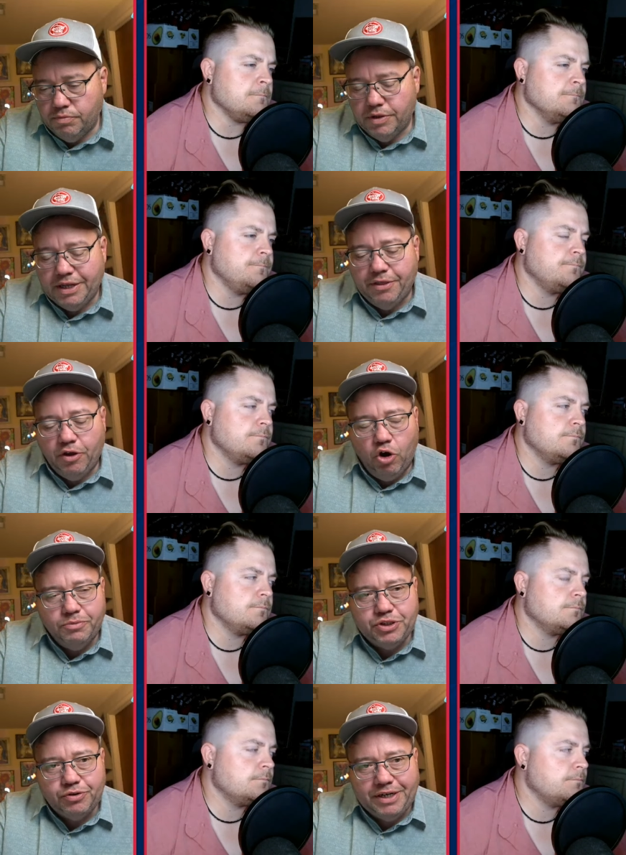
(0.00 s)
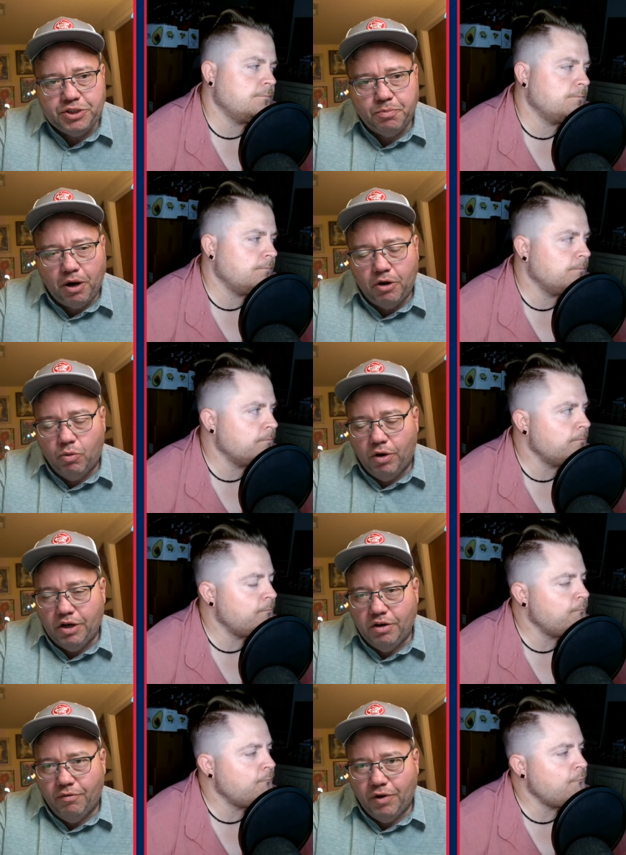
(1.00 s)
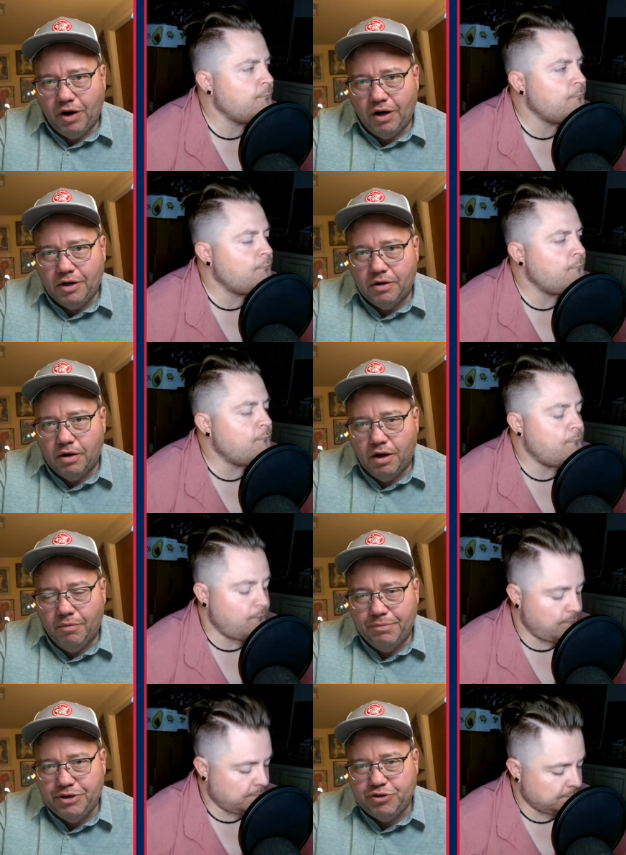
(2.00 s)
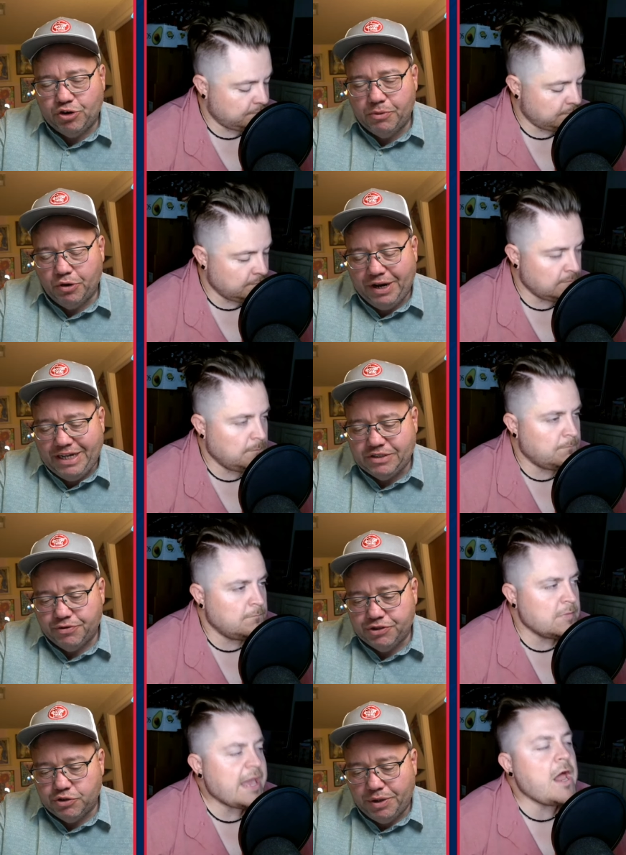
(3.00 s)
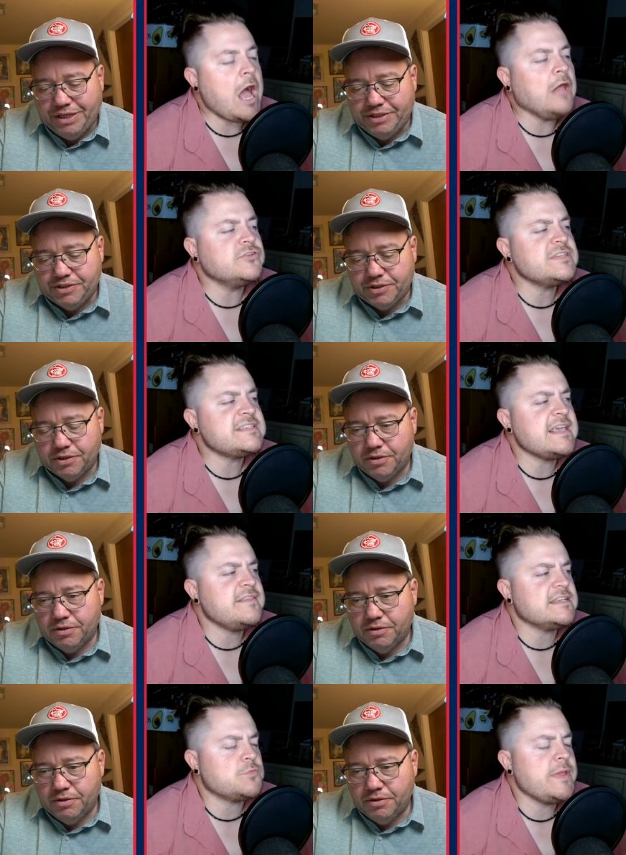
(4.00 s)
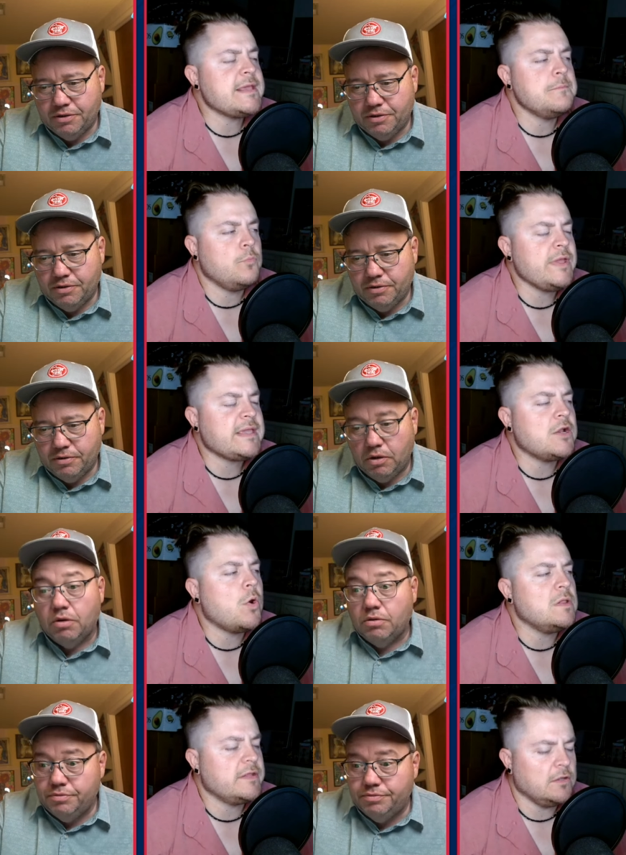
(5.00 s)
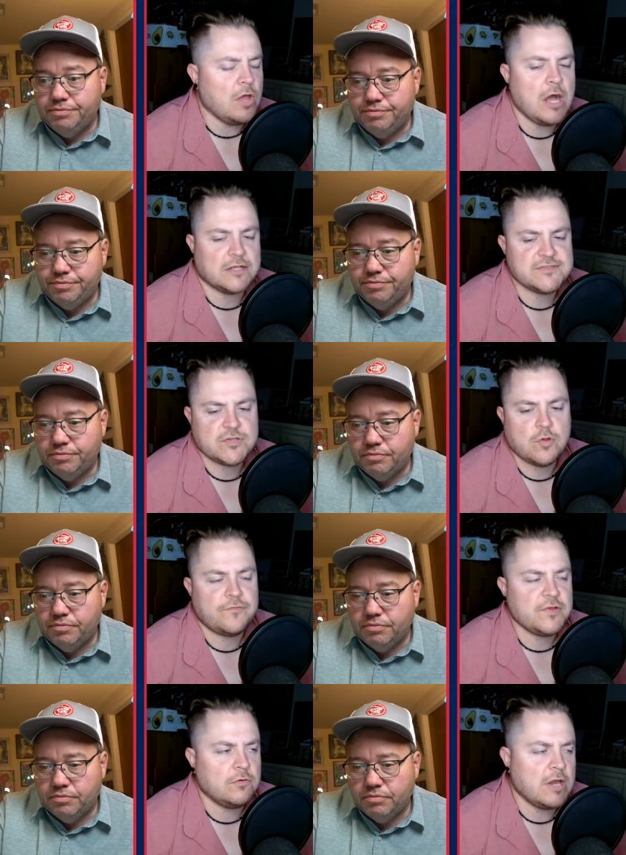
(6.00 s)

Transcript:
Speaker 1: Hitting the home stretch, part one of our uh, midterm grades for the
Speaker 2: Twins. And I'll just say this, we can, we can go a little long, so don't feel